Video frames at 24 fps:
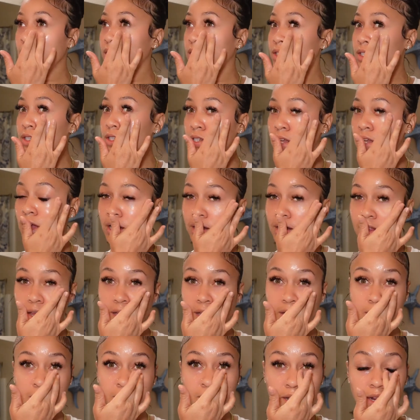just kind of
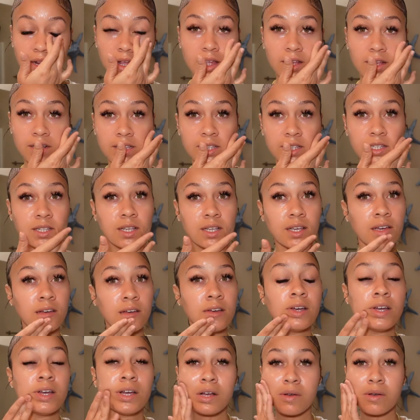like
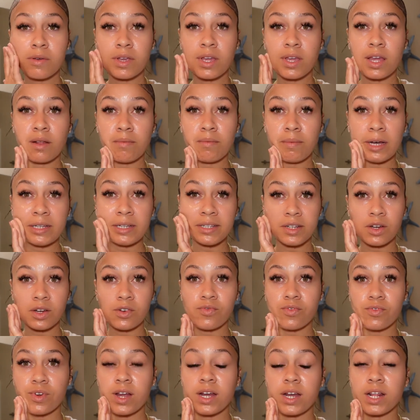getting
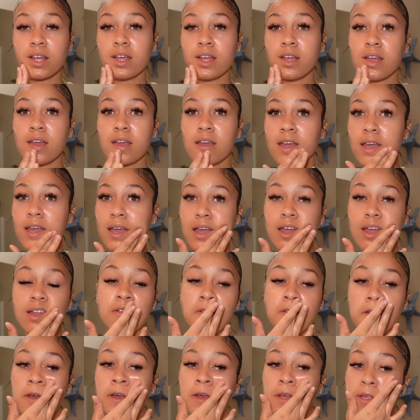myself ready and
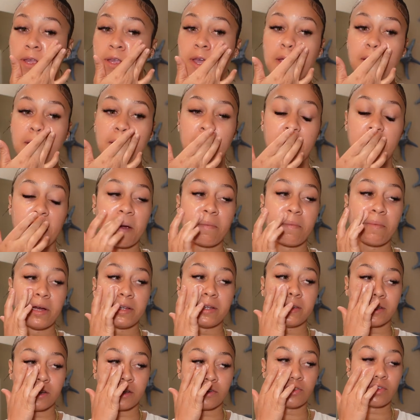taking care of
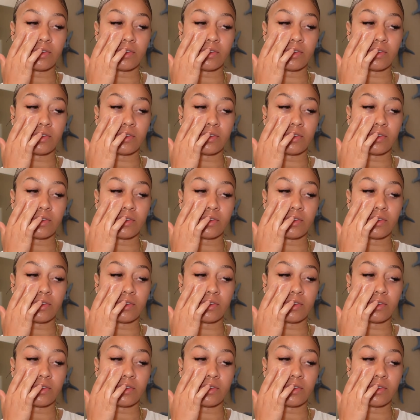myself.